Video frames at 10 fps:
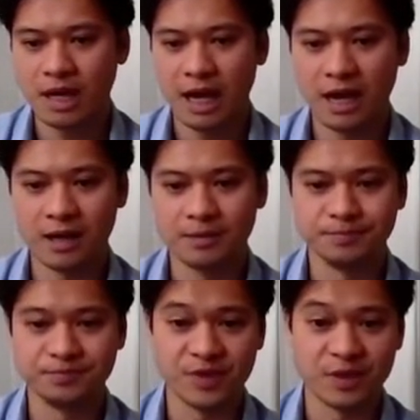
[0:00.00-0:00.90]

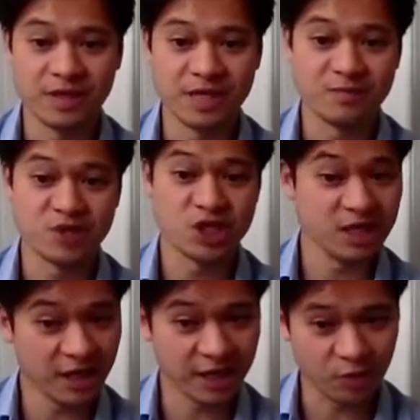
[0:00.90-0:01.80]
The machine
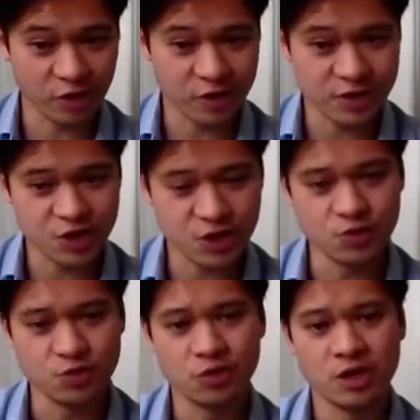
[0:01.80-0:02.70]
learning approach,
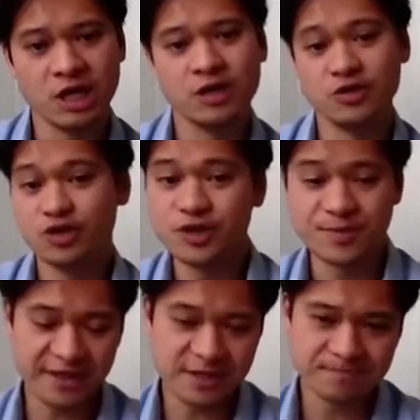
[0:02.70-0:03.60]
you choose a
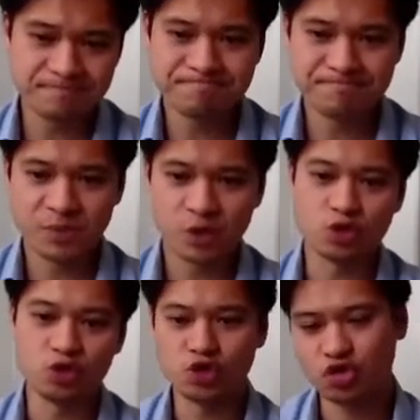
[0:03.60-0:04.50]
method,
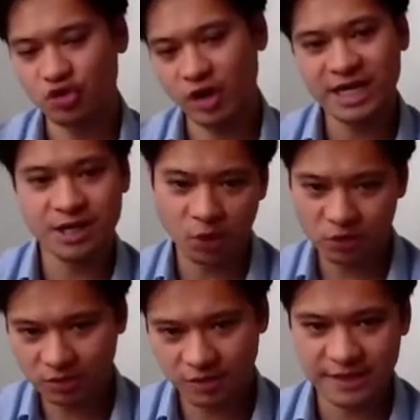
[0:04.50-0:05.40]
you train a
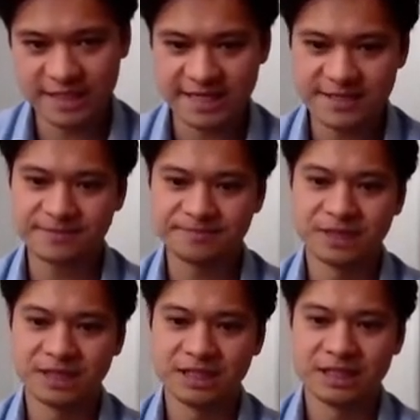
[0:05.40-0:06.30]
model on the data,
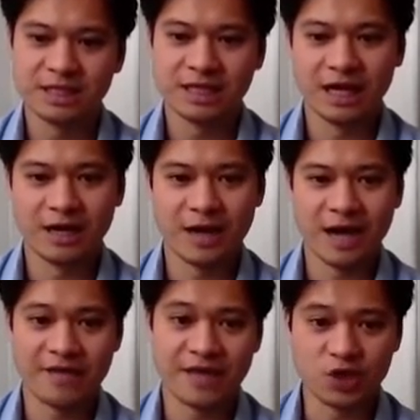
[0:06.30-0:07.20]

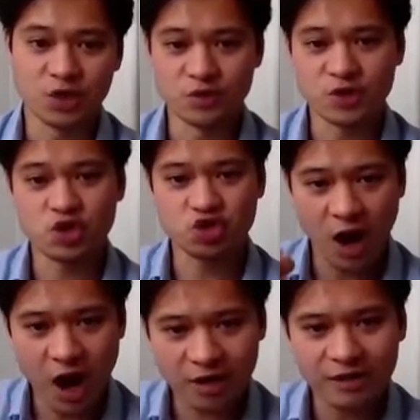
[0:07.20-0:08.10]
and then you use
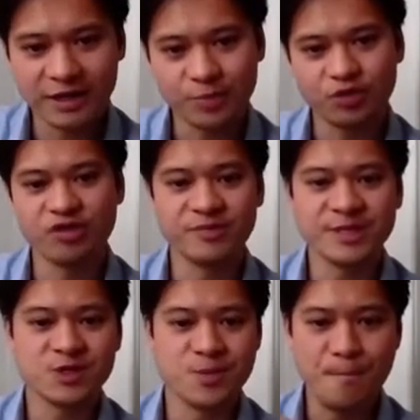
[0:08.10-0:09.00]
trial and
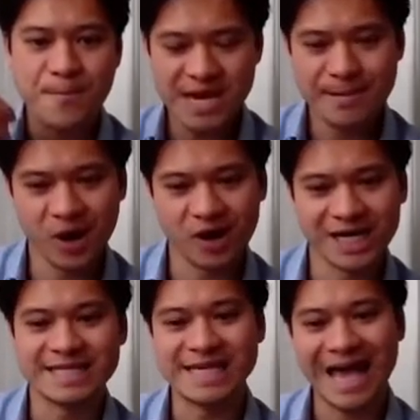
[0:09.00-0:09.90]
improvement to
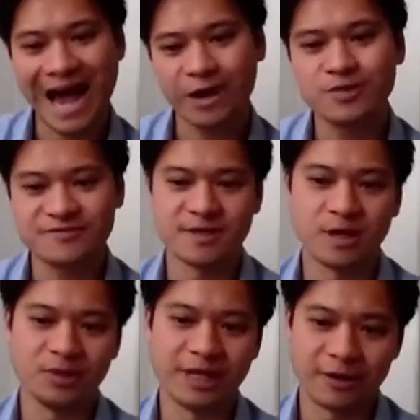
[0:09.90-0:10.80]
minimize the out of
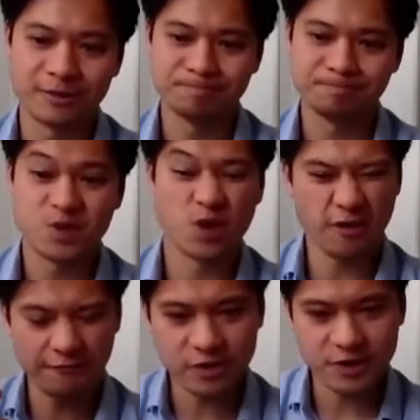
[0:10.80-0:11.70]
sample error. So you're
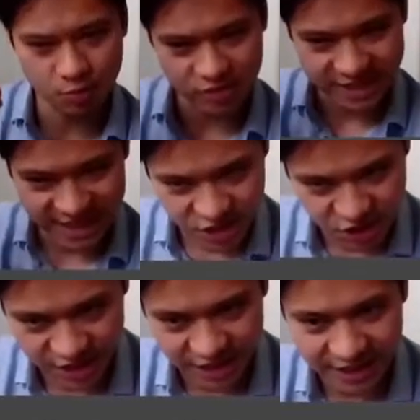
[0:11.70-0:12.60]
focused on
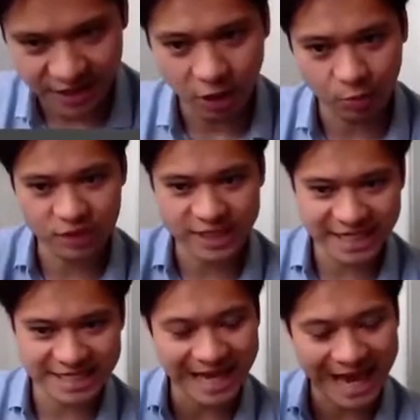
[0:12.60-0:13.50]
prediction here, on
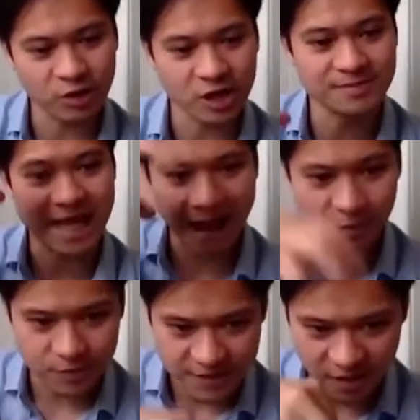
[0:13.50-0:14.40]
predicting outcomes
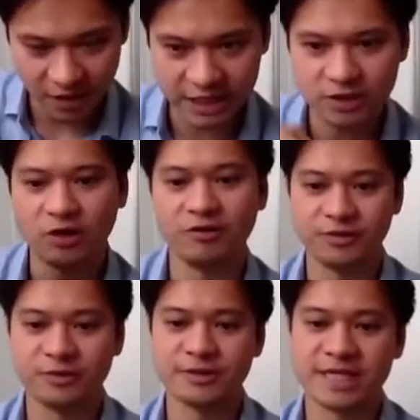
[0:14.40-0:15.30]
outside of
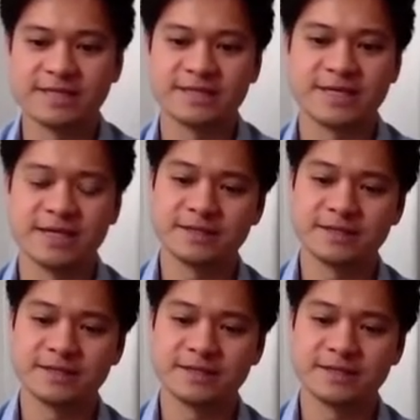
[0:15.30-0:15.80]
your data set.